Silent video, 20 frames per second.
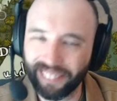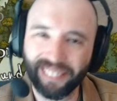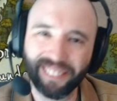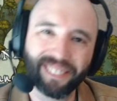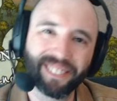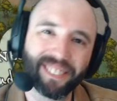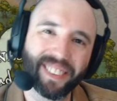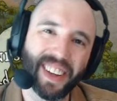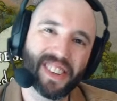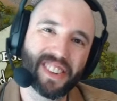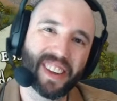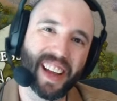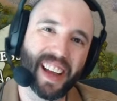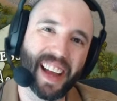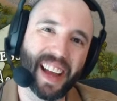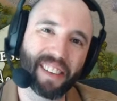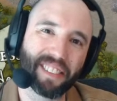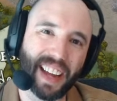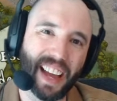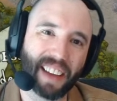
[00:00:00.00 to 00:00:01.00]
Pleasure to
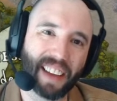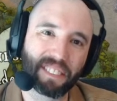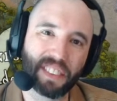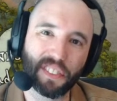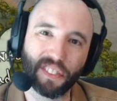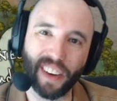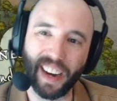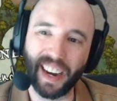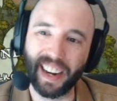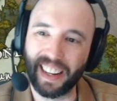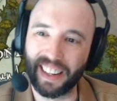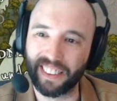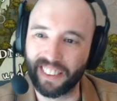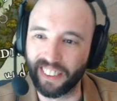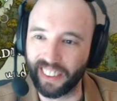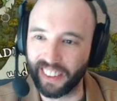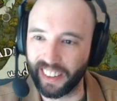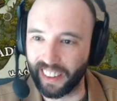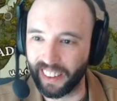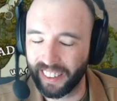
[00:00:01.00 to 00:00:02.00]
have you. Happy Friday
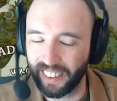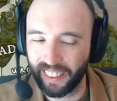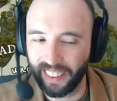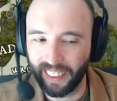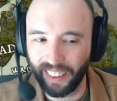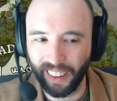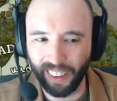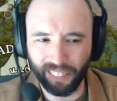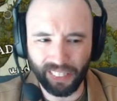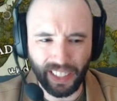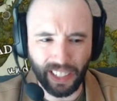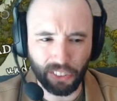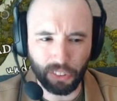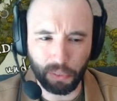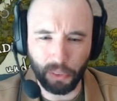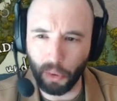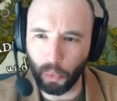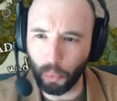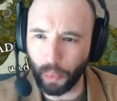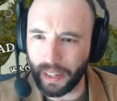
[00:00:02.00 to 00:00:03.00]
to you. Hope you got
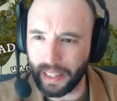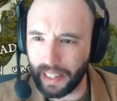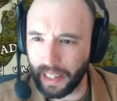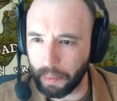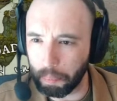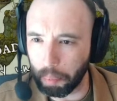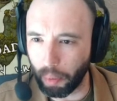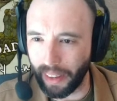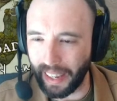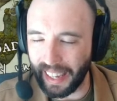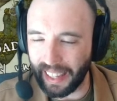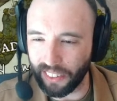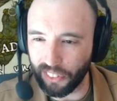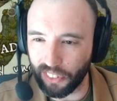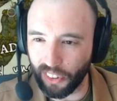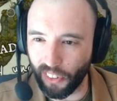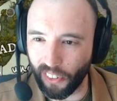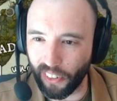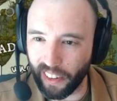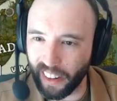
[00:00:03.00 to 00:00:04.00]
some good weekend plans
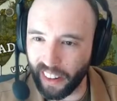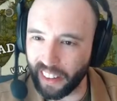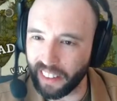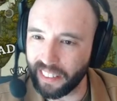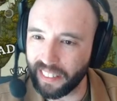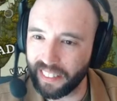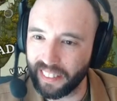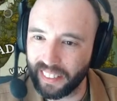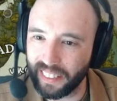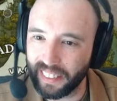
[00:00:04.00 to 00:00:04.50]
going on.